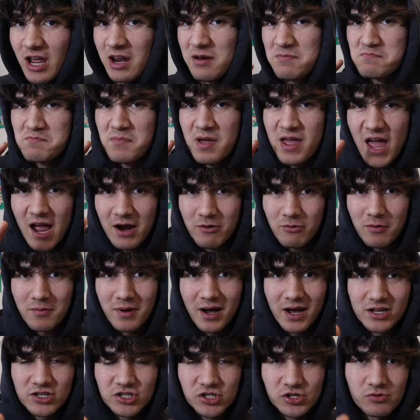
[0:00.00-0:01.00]
And may I
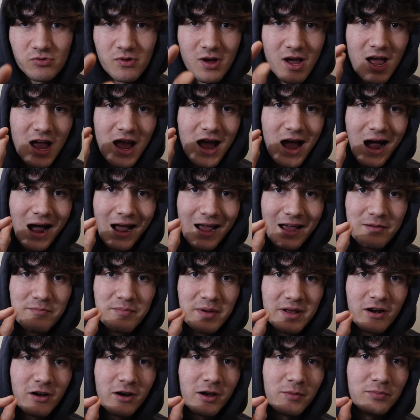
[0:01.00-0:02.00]
remind you, I had
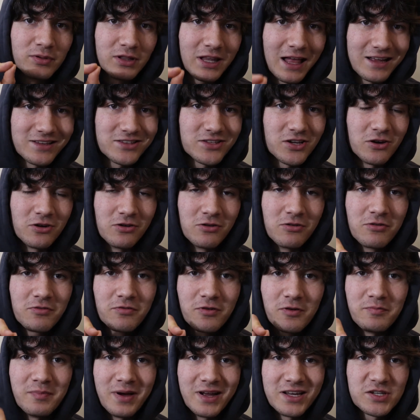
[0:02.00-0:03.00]
been on a plateau
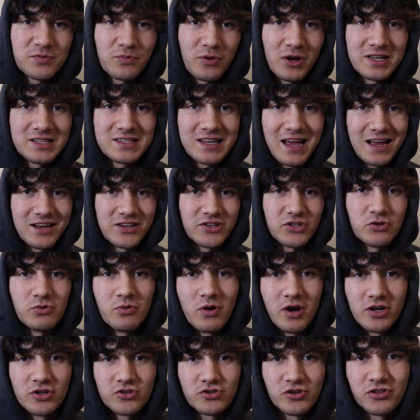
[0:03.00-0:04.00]
for bench press at two
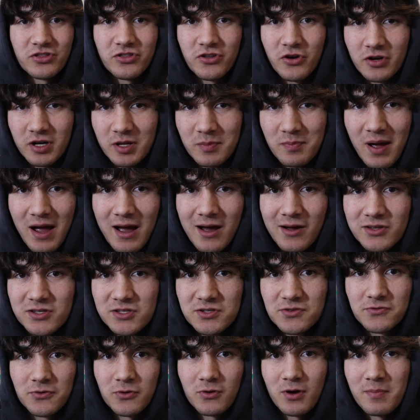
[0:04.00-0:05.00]
hundred thirty
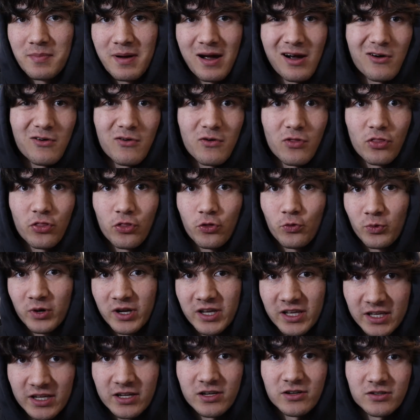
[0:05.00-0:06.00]
pounds for about
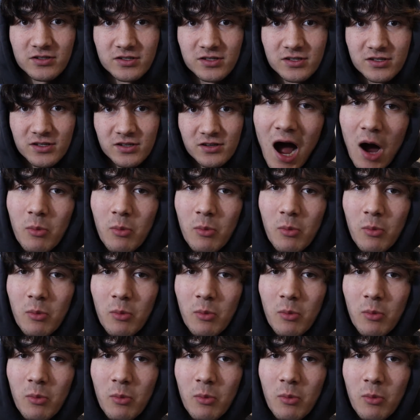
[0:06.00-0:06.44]
three years.